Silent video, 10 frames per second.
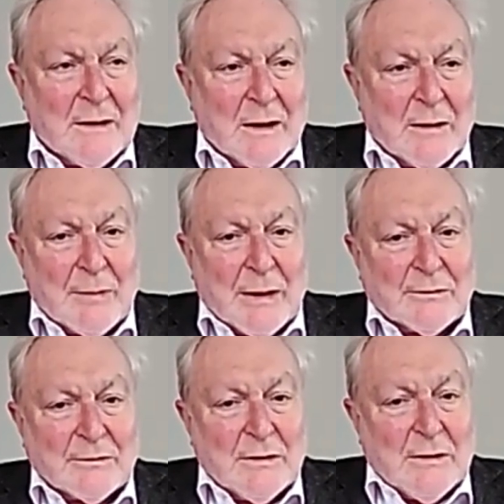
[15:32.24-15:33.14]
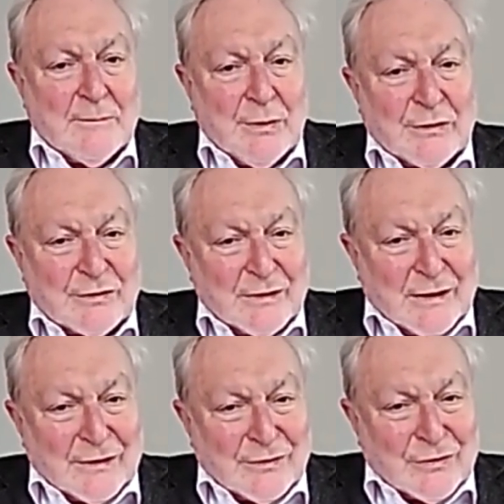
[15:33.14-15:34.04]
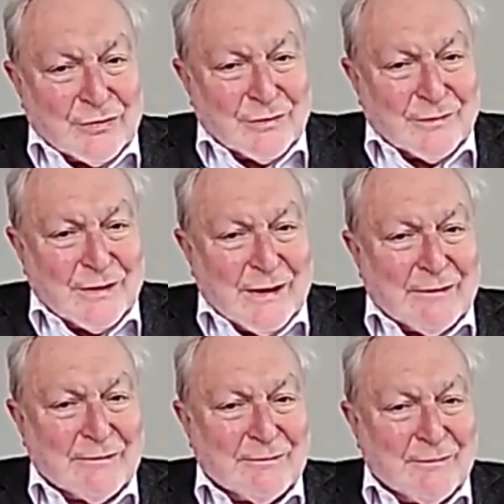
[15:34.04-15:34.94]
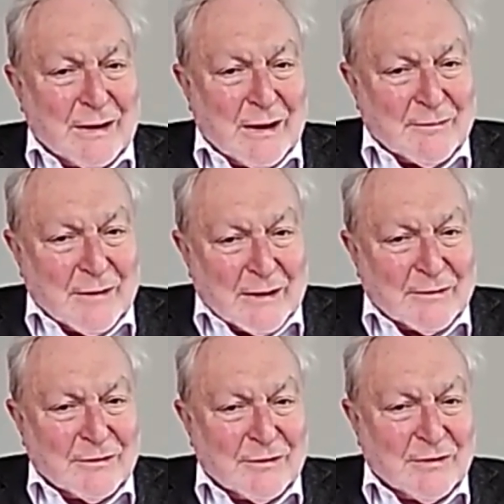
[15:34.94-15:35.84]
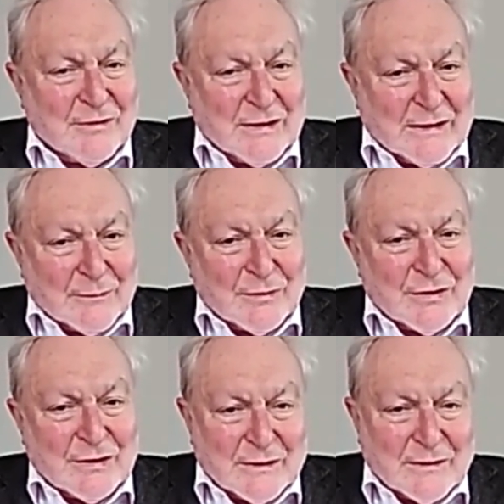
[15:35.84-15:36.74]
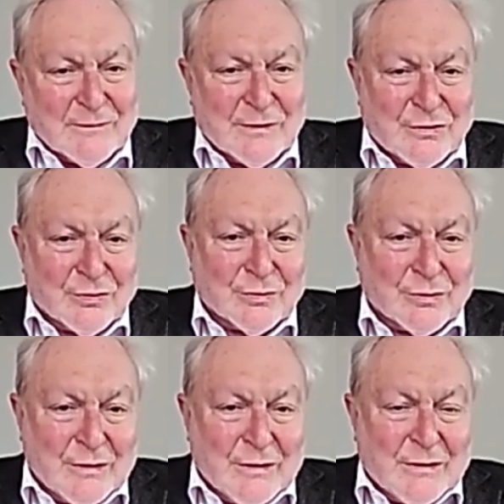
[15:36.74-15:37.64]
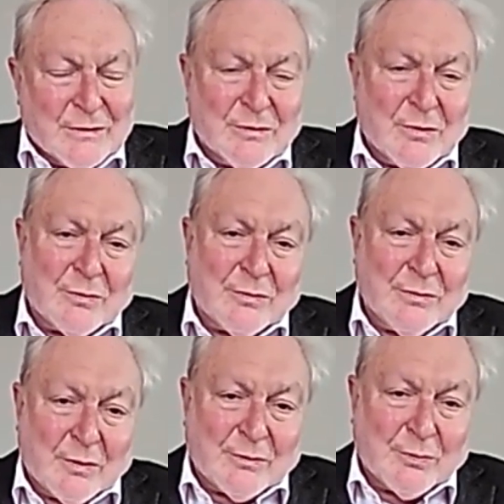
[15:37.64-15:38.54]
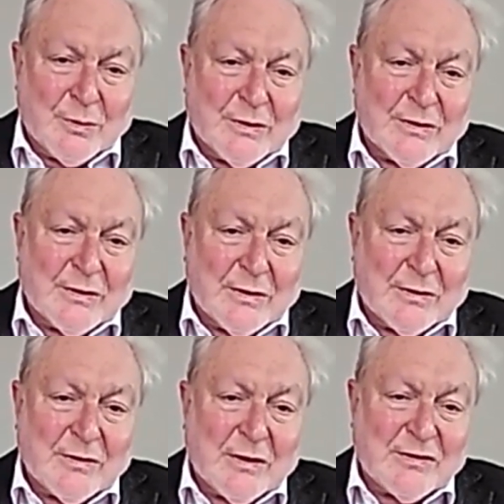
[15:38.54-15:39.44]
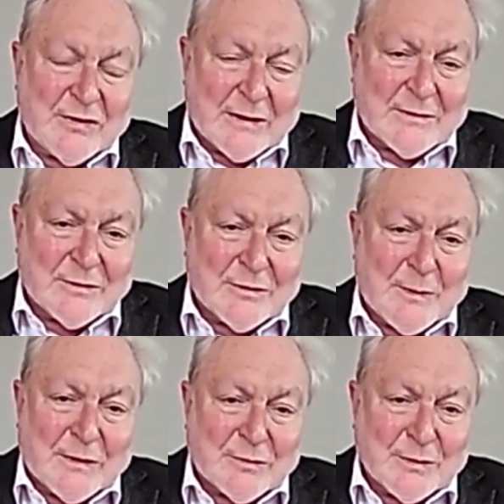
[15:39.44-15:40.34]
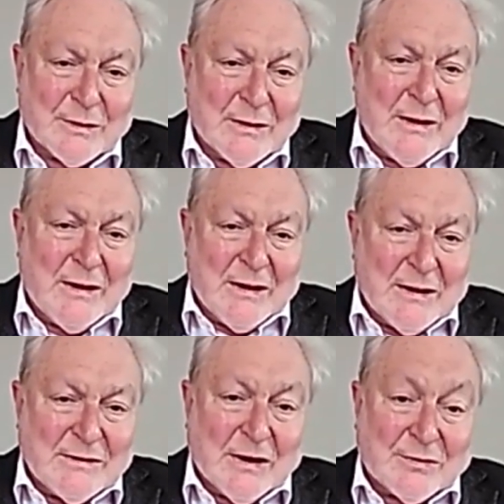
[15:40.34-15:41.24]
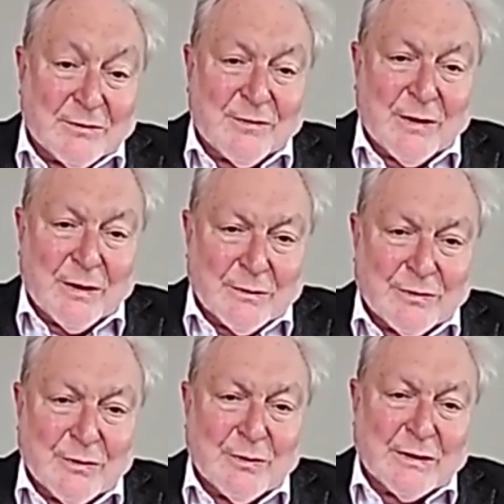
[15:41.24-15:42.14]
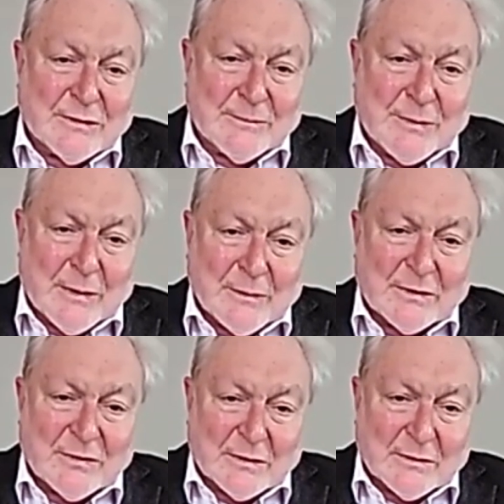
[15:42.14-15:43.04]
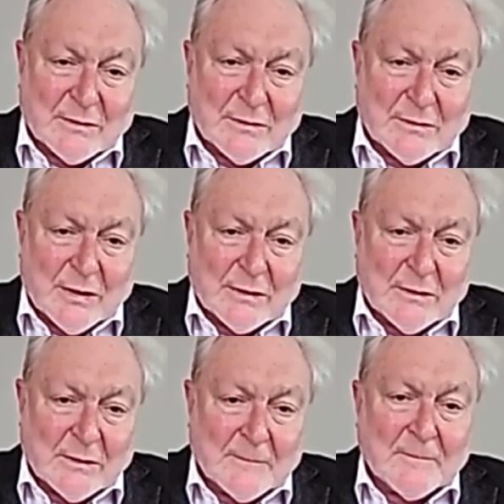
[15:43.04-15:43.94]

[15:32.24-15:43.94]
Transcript: about personalization of care and dealing with the individual, not with a standard specimen. It doesn't flow through into public sector contracting,